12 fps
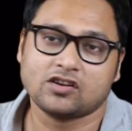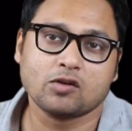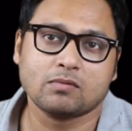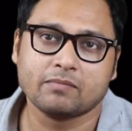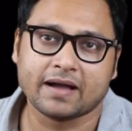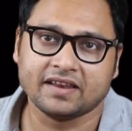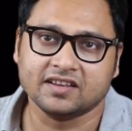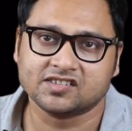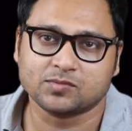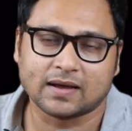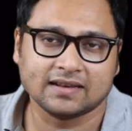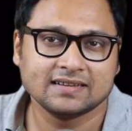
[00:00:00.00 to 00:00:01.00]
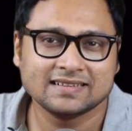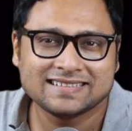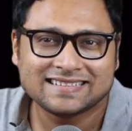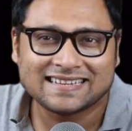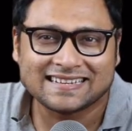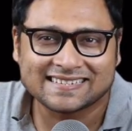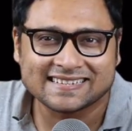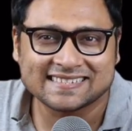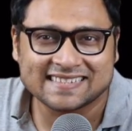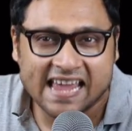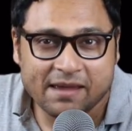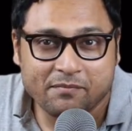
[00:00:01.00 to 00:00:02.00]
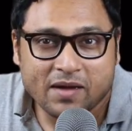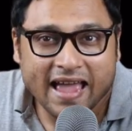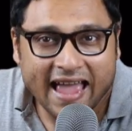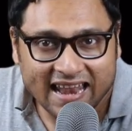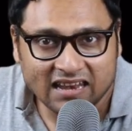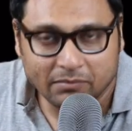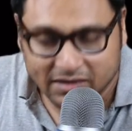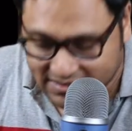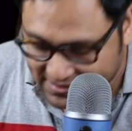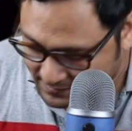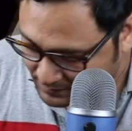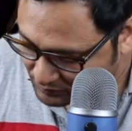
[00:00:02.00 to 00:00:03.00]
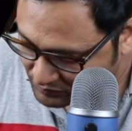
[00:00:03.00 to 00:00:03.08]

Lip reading: -1. It's the same element.